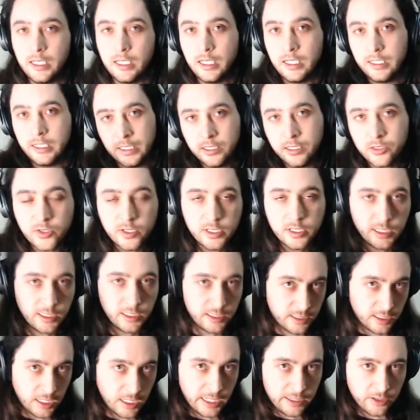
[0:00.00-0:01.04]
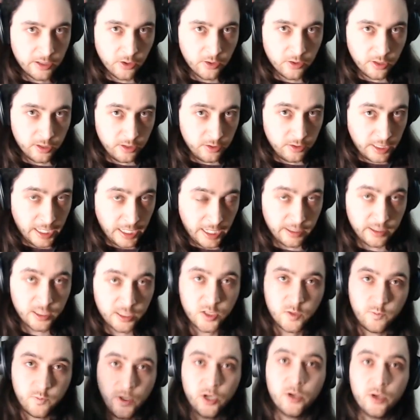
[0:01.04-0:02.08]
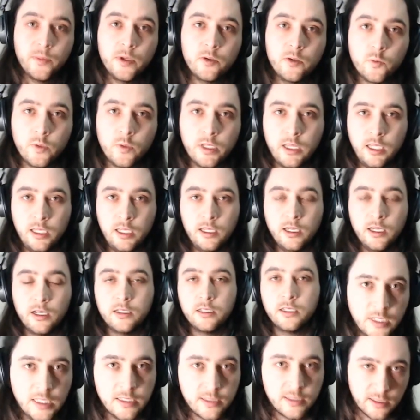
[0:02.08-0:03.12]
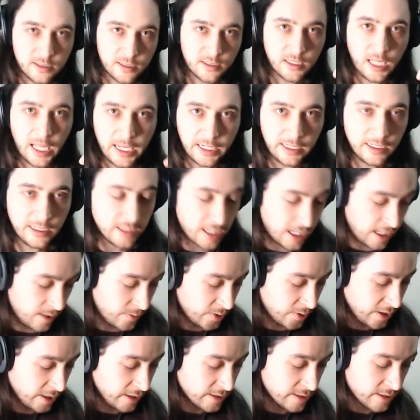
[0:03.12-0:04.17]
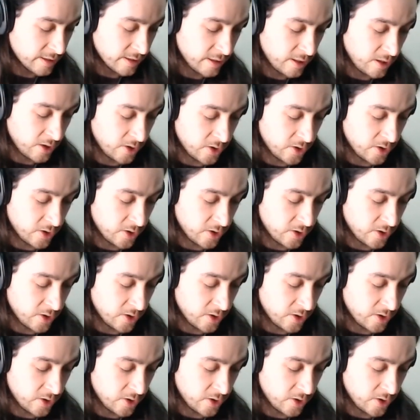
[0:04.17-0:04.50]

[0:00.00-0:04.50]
An interesting side note that you can experiment with here is sliding the harmonics.